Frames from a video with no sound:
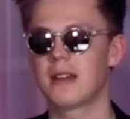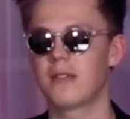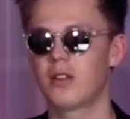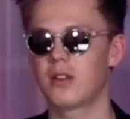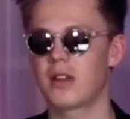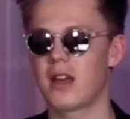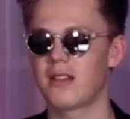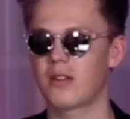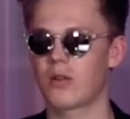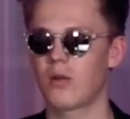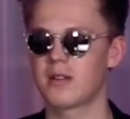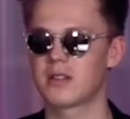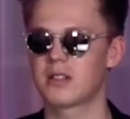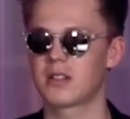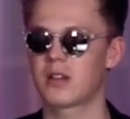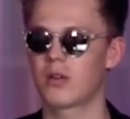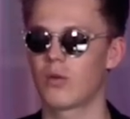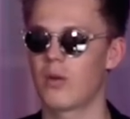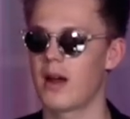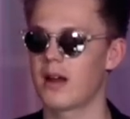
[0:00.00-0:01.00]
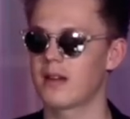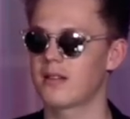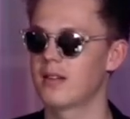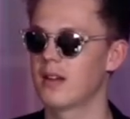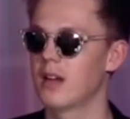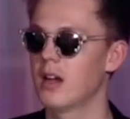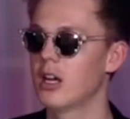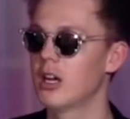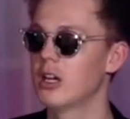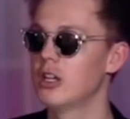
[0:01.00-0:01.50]
if you get the question
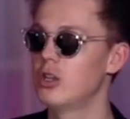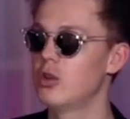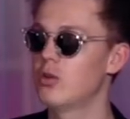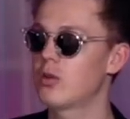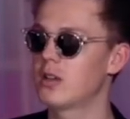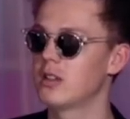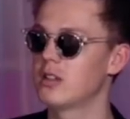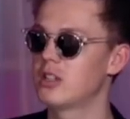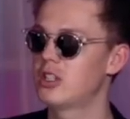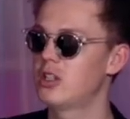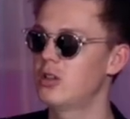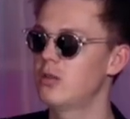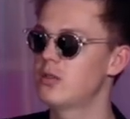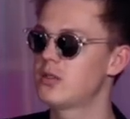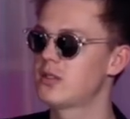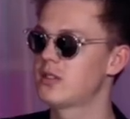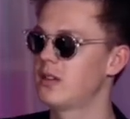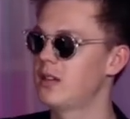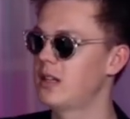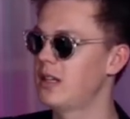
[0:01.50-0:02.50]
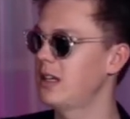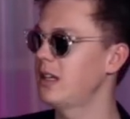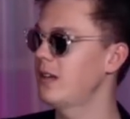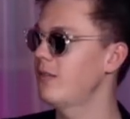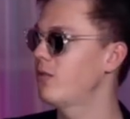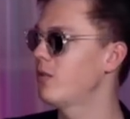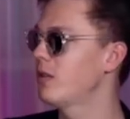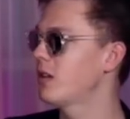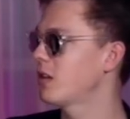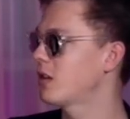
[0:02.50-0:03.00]
correct, you can choose to
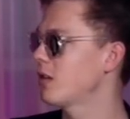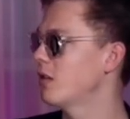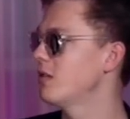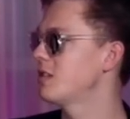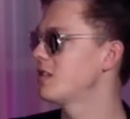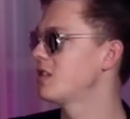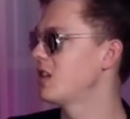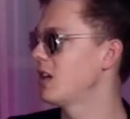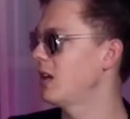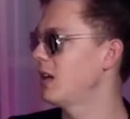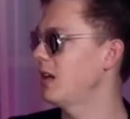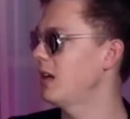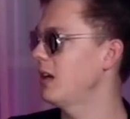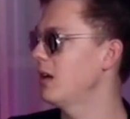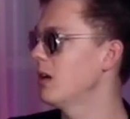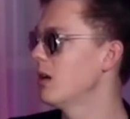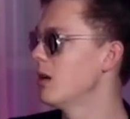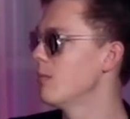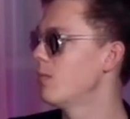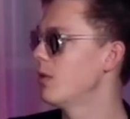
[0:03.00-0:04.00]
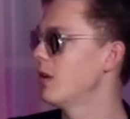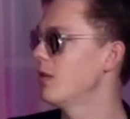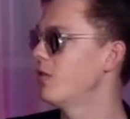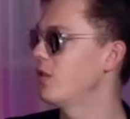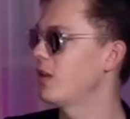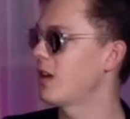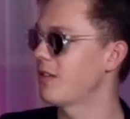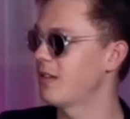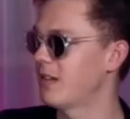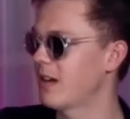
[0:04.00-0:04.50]
leave with the ghost chili, but if
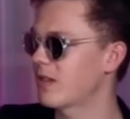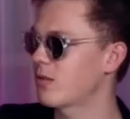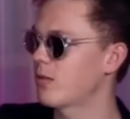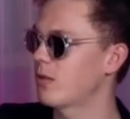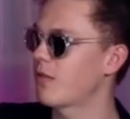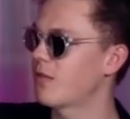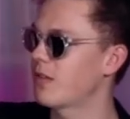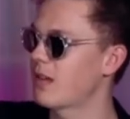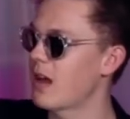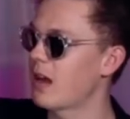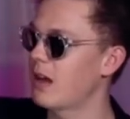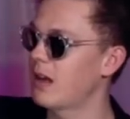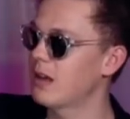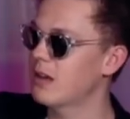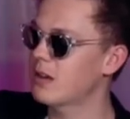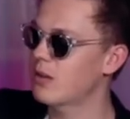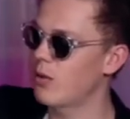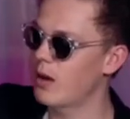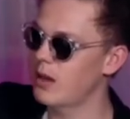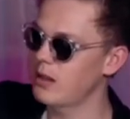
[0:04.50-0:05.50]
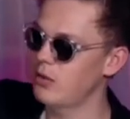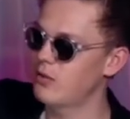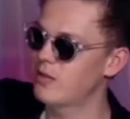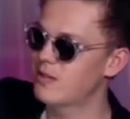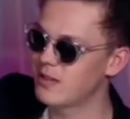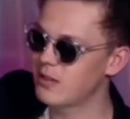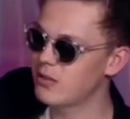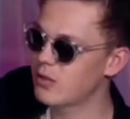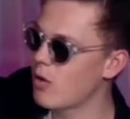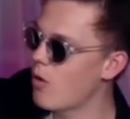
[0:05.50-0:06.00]
you get the next one after that incorrect, you
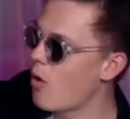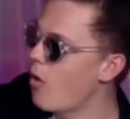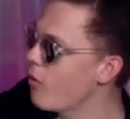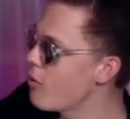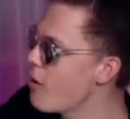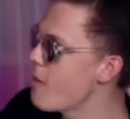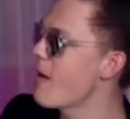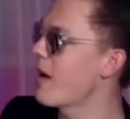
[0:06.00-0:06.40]
still go all the way